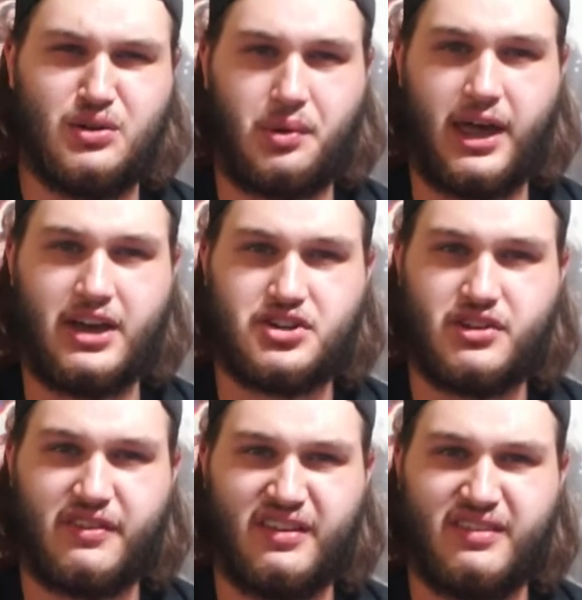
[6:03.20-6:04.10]

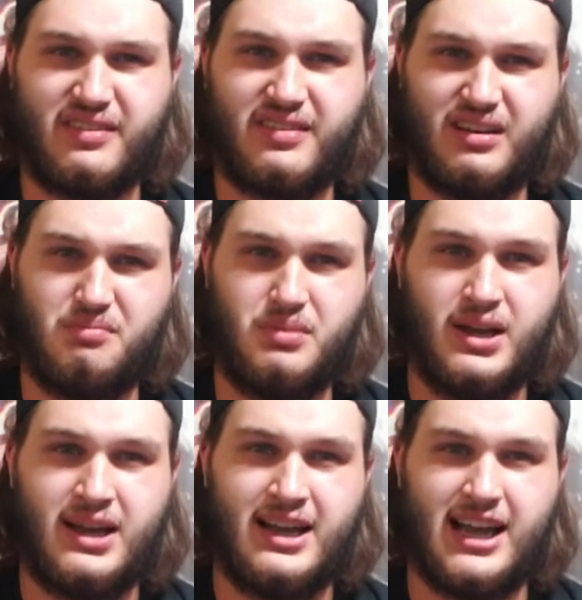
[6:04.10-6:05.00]
locations and some
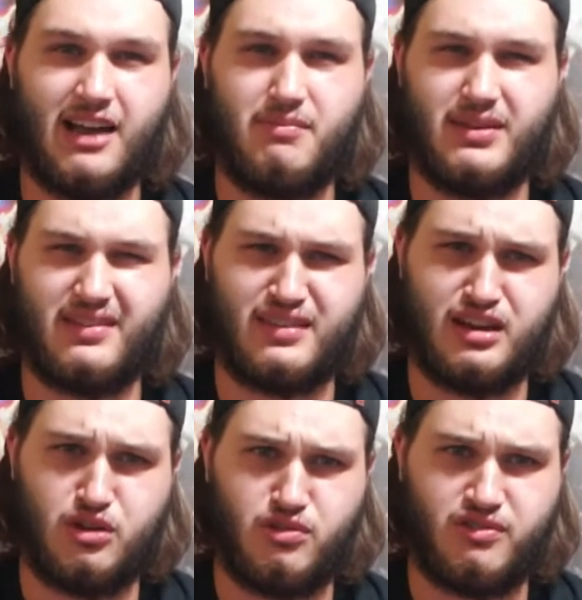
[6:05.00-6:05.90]
have been
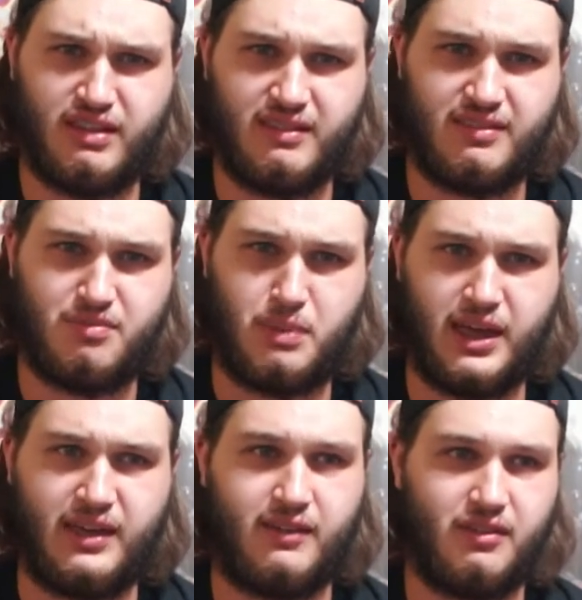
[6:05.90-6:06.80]
discontinued since
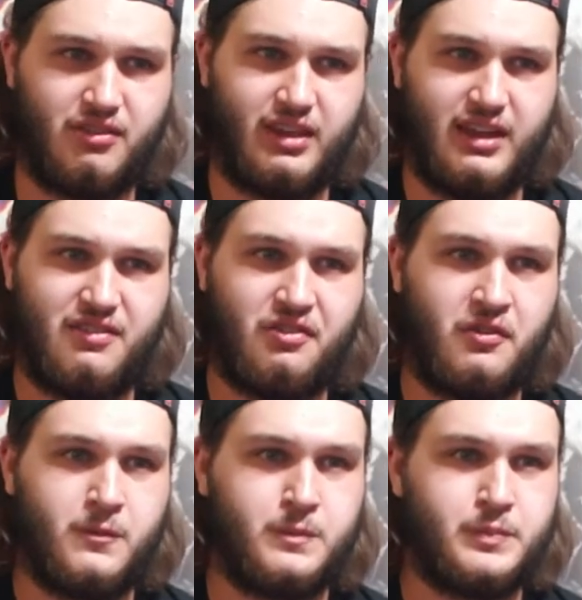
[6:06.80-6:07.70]
making this list.